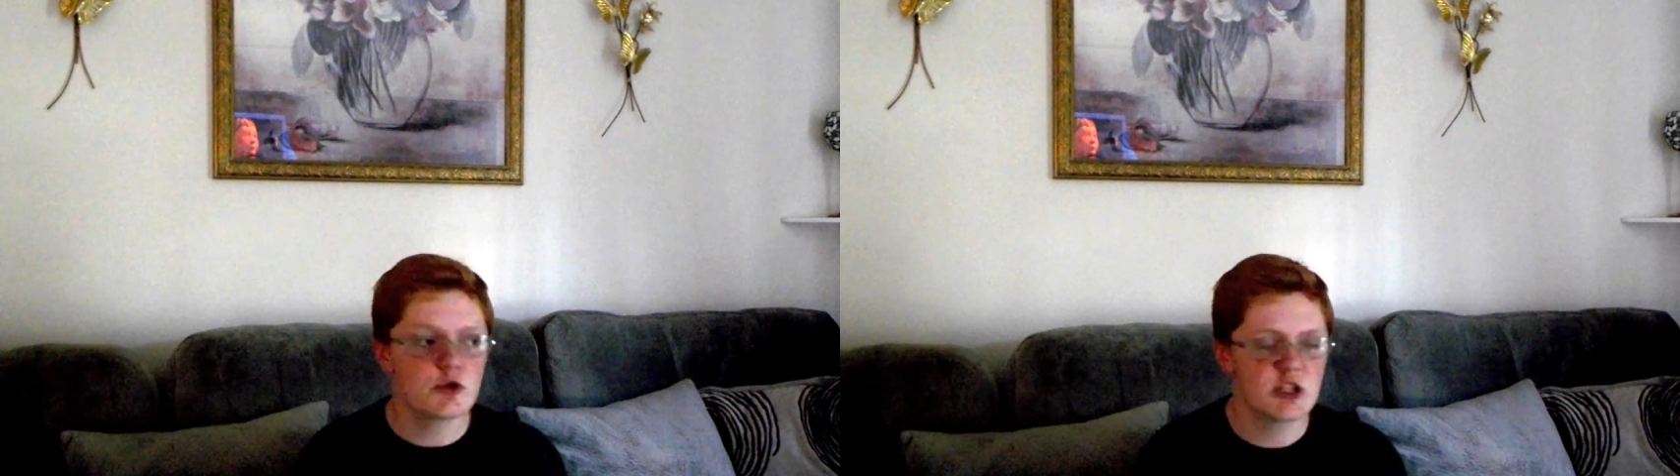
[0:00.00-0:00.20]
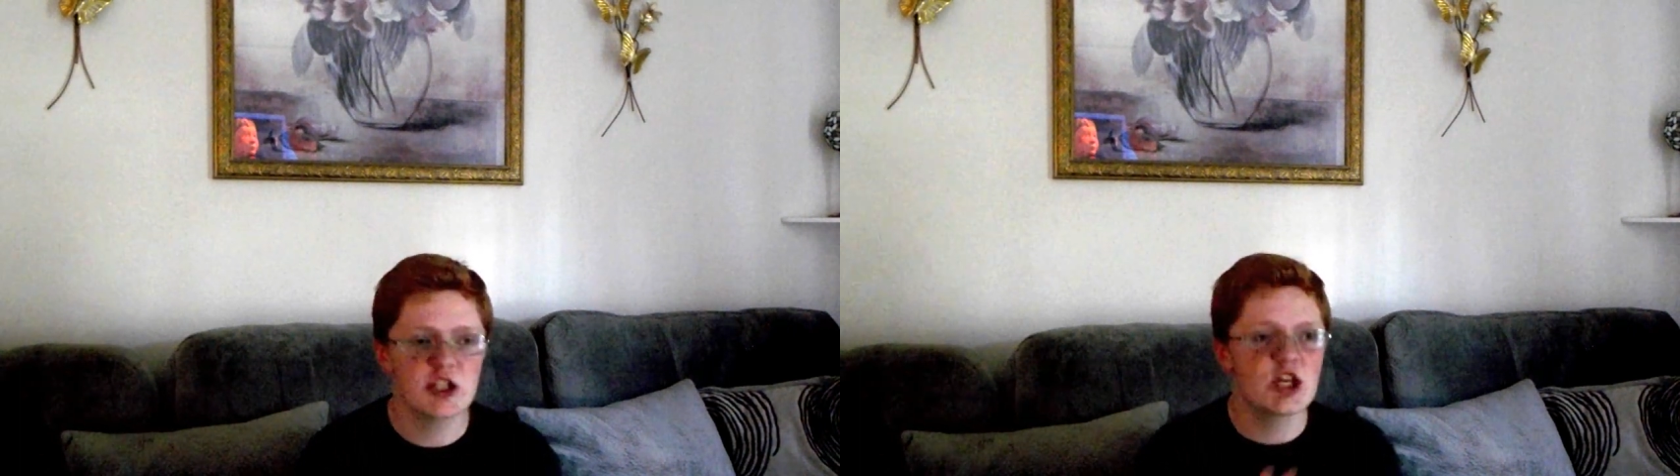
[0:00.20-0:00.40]

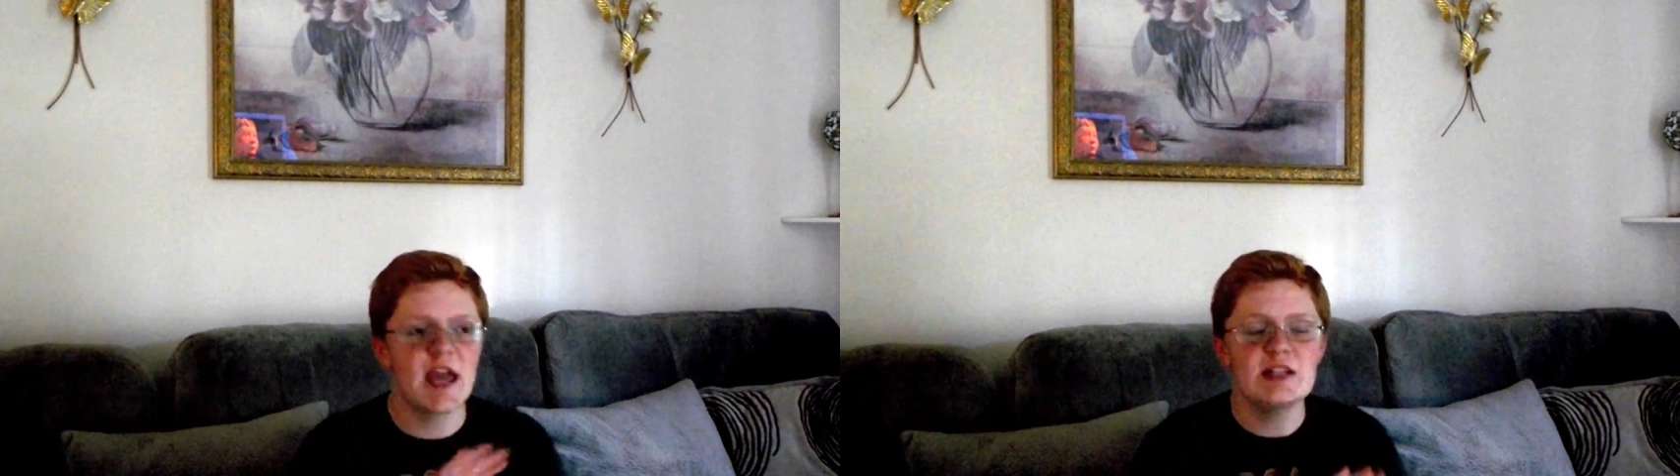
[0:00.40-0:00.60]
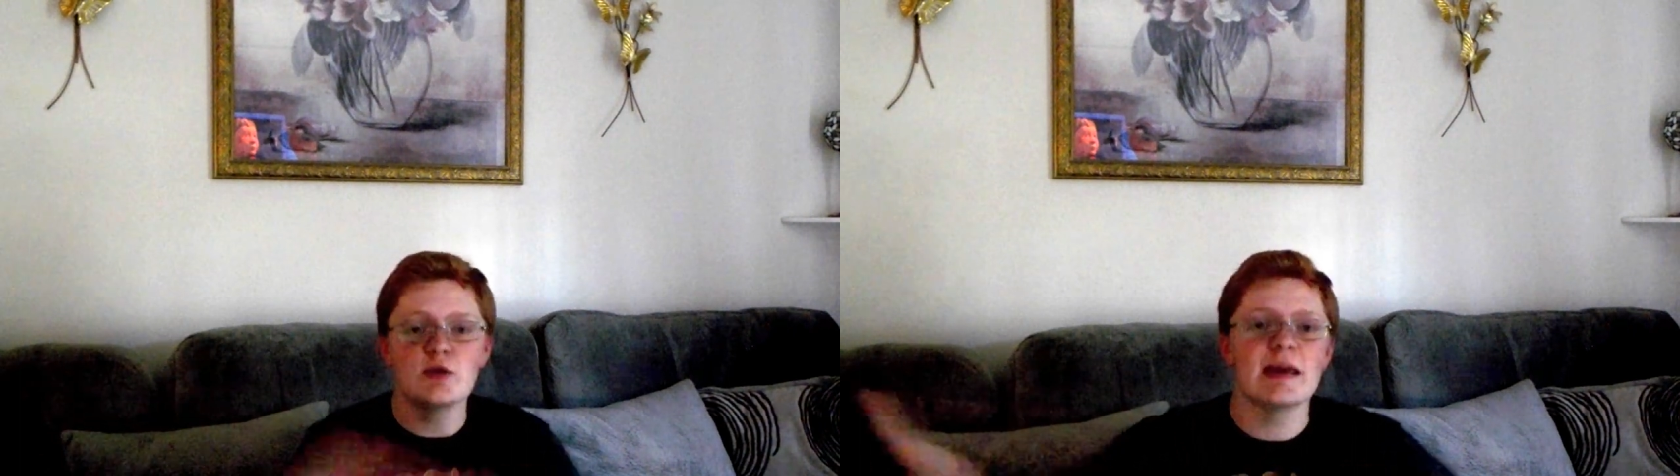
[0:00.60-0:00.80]
She, she
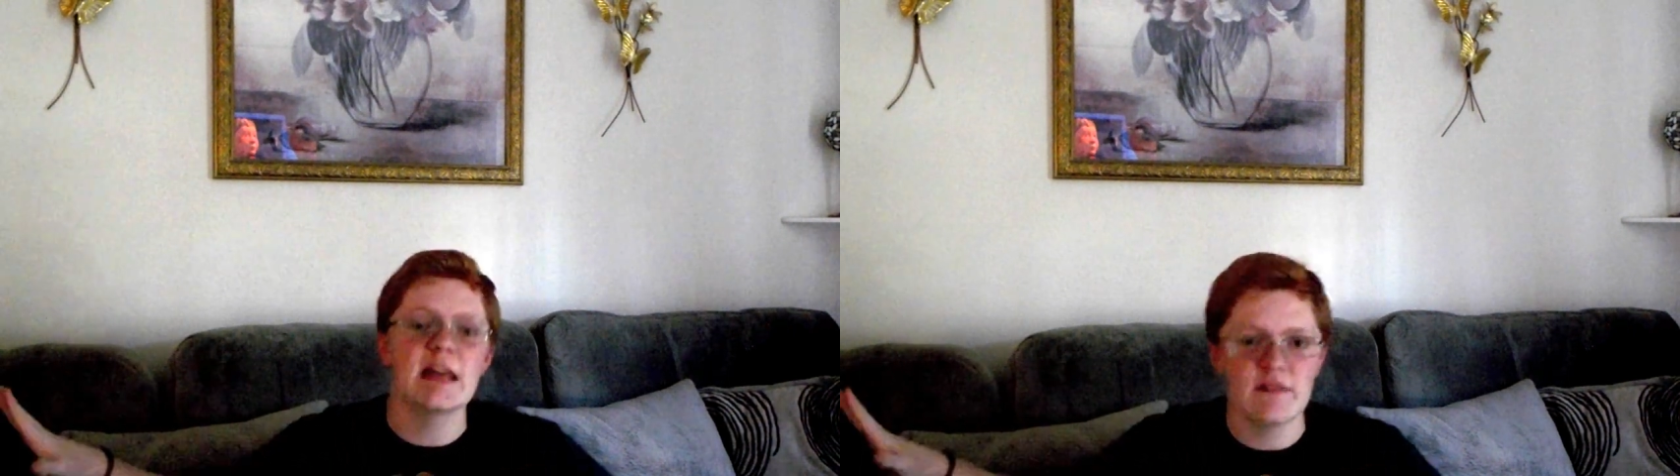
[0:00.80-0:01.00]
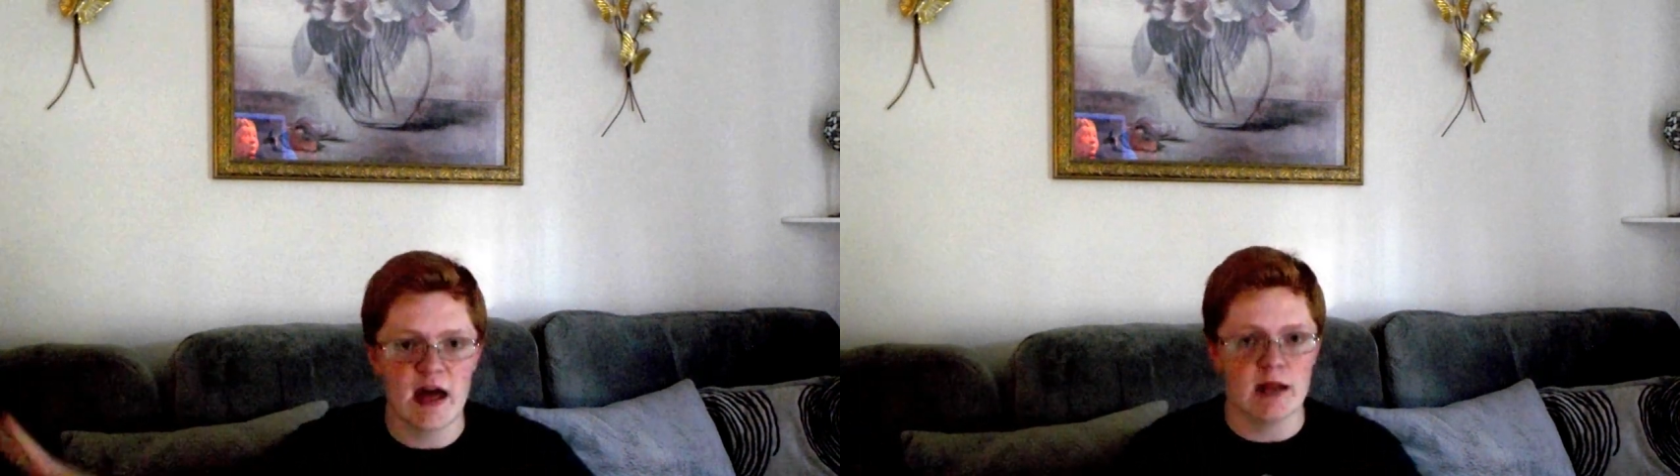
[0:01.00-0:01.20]
can't do any
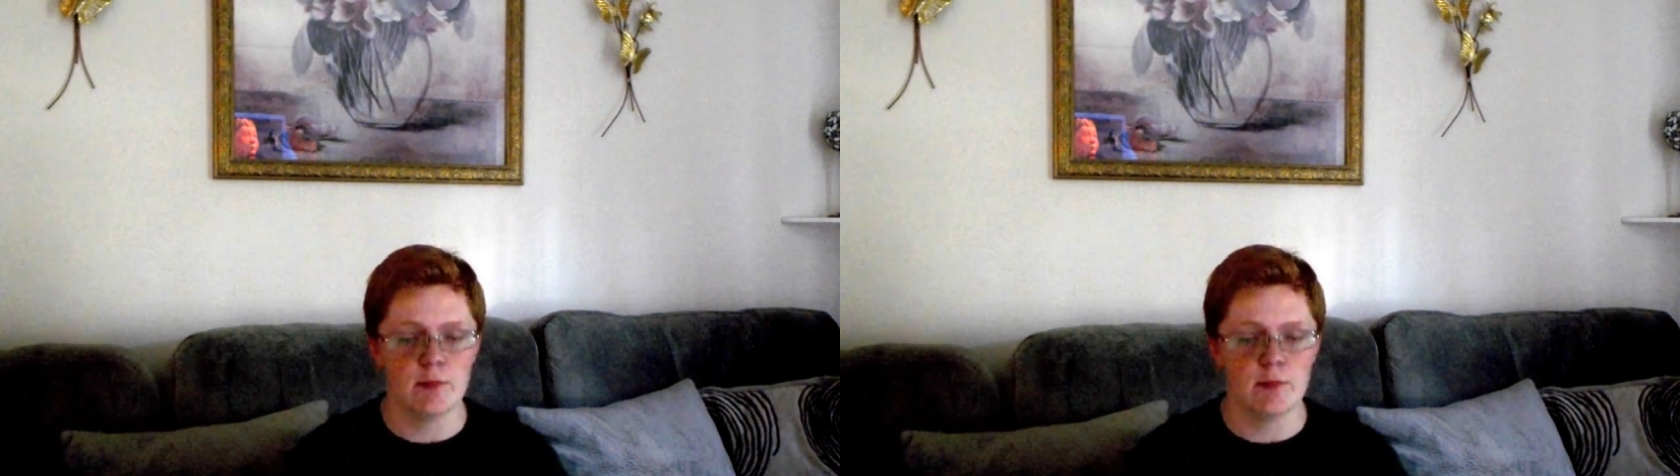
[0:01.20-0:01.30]
of that